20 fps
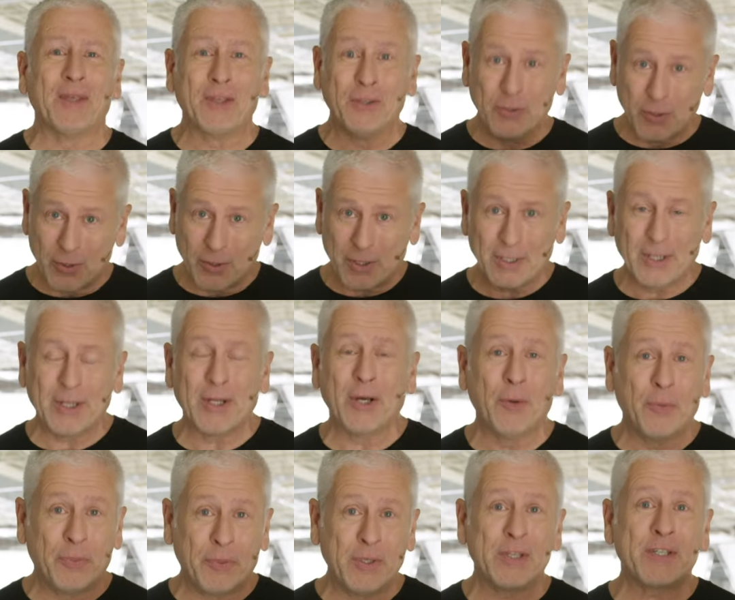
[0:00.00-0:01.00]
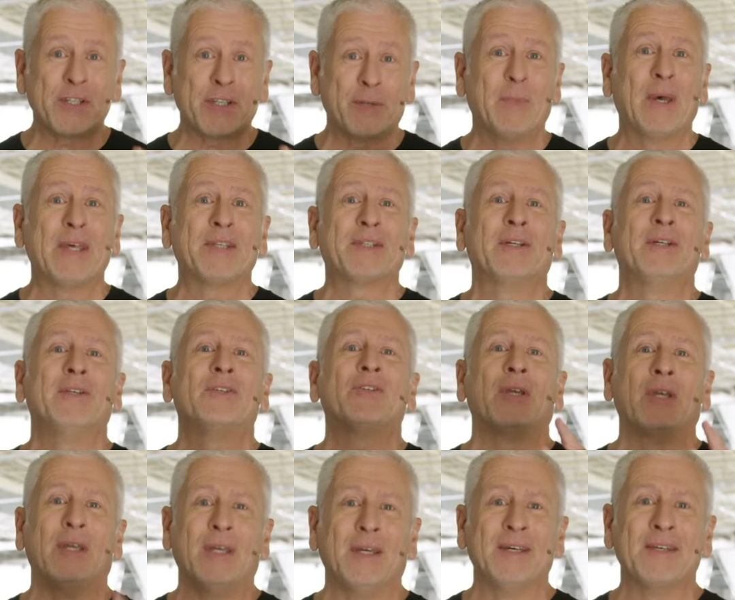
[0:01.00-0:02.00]
that you're going to know this message
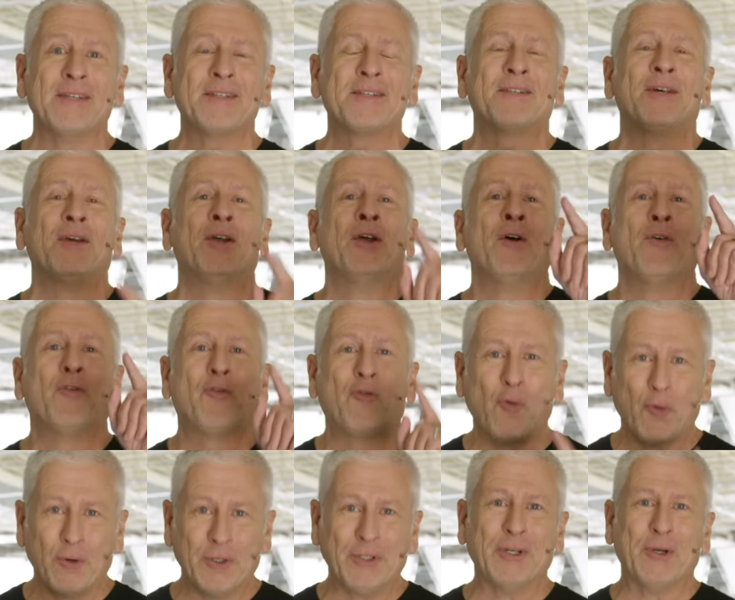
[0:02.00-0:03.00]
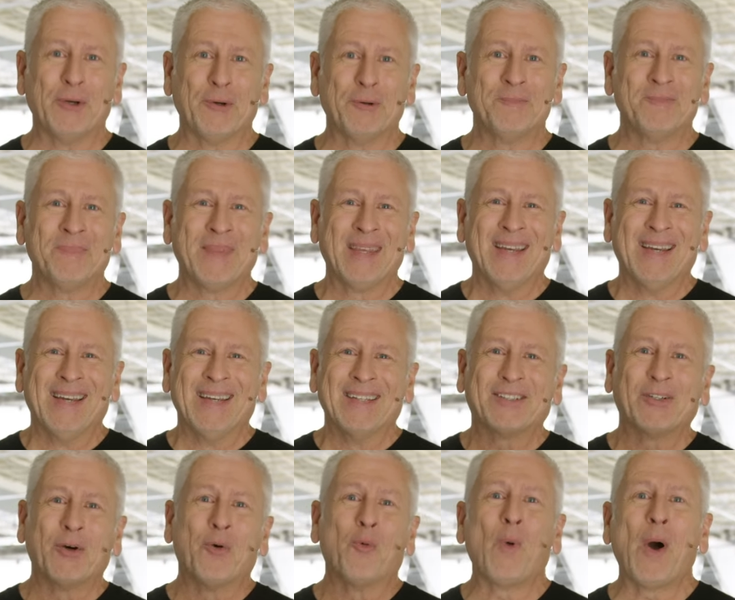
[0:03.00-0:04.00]
is for you.
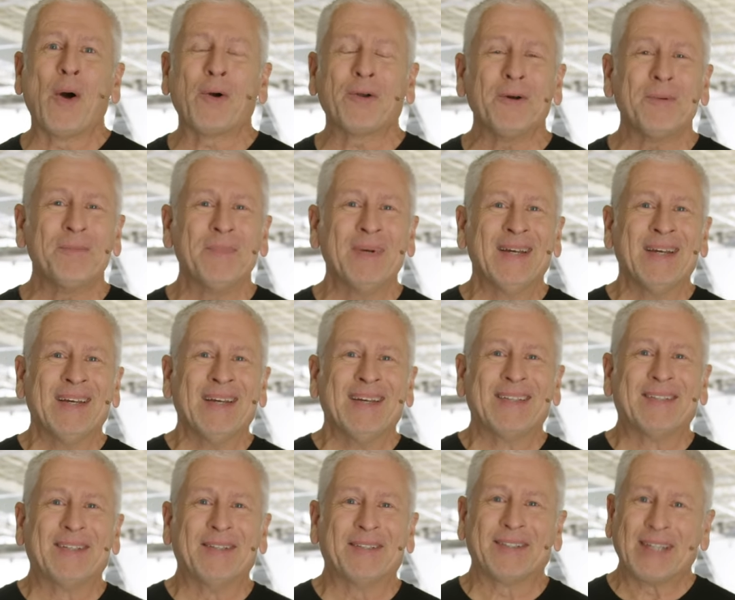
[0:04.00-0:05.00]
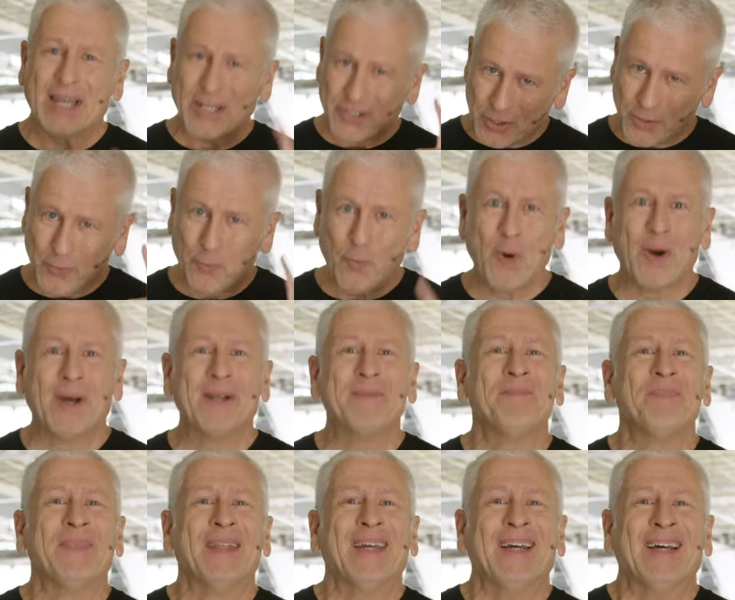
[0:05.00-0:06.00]
So, welcome to session one
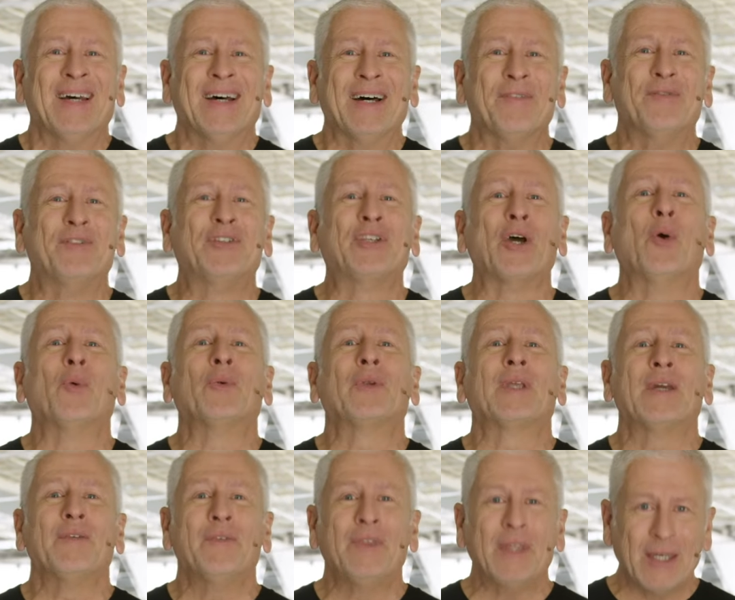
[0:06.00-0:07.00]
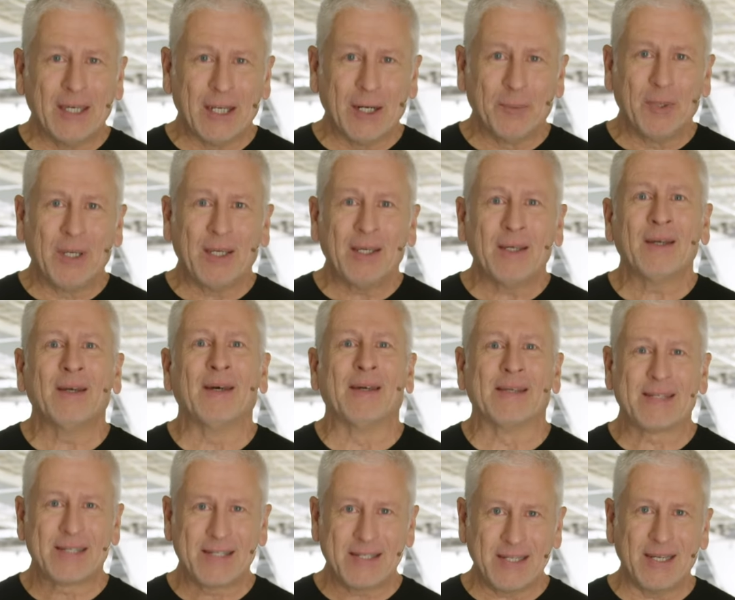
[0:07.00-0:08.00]
of Don't Give the Enemy a
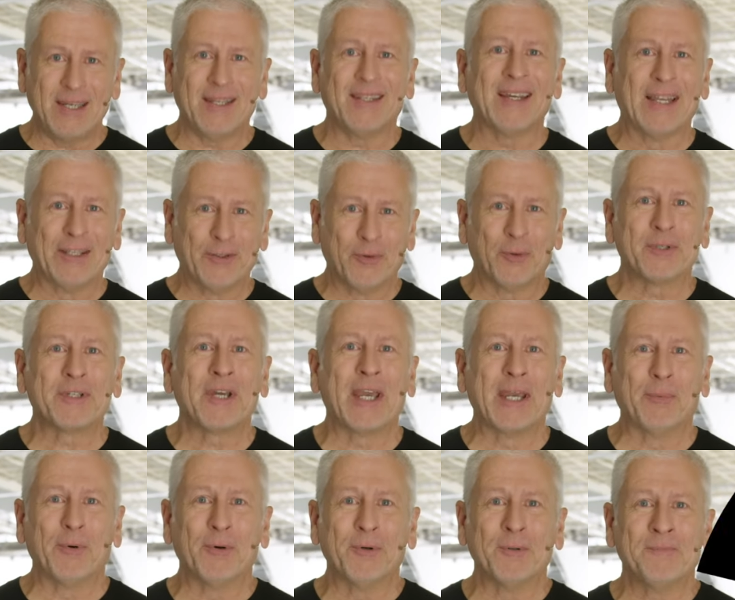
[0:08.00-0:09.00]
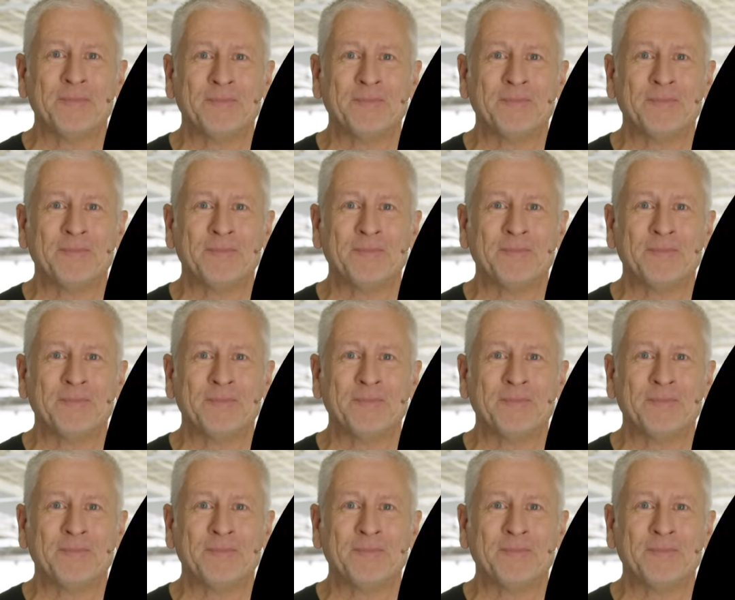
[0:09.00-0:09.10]
Seat at Your Table.